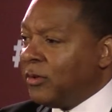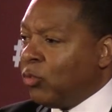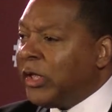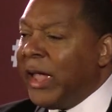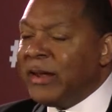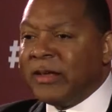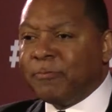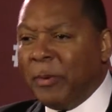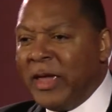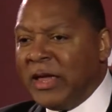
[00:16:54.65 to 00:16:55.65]
that we can't
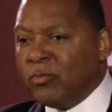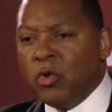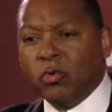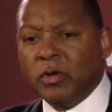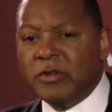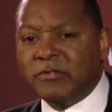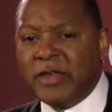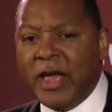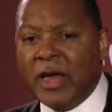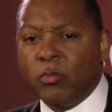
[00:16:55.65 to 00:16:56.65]
explain, we don't
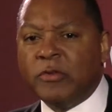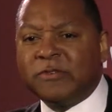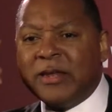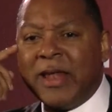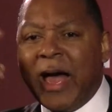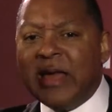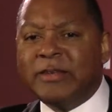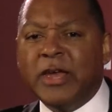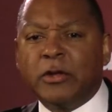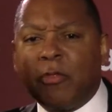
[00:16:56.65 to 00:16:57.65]
understand. We send an
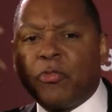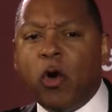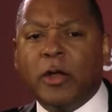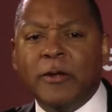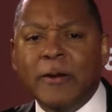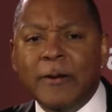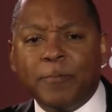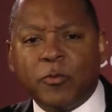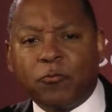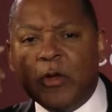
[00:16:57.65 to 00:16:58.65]
idea and a thought.
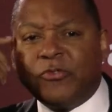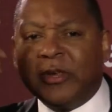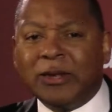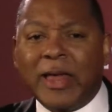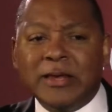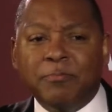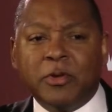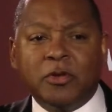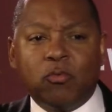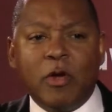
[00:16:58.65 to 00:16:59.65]
French
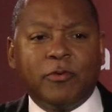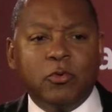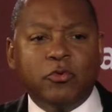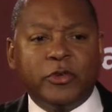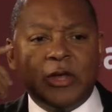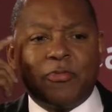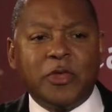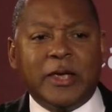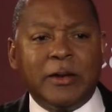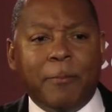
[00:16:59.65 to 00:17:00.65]
Enlightenment and the Revolution, they're
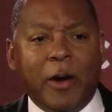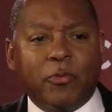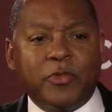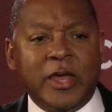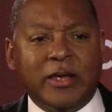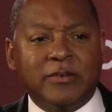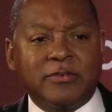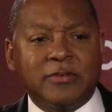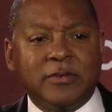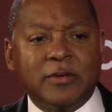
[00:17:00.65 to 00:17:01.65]
thinking about
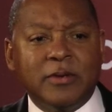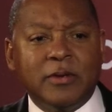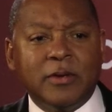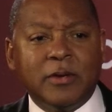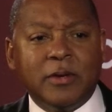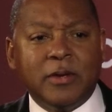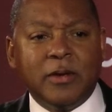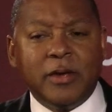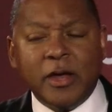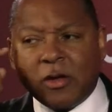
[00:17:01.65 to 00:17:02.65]
things.
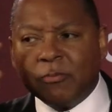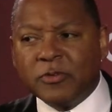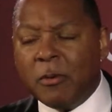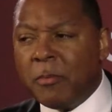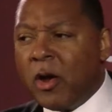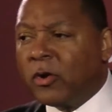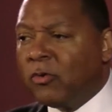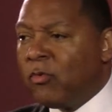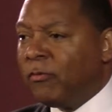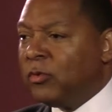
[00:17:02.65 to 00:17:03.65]
Here comes the
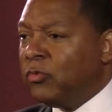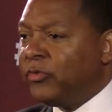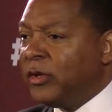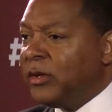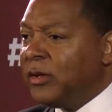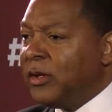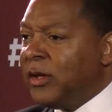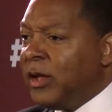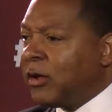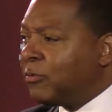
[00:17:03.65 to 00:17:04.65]
American Revolution.
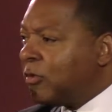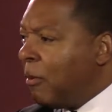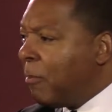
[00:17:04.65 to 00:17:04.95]
Here comes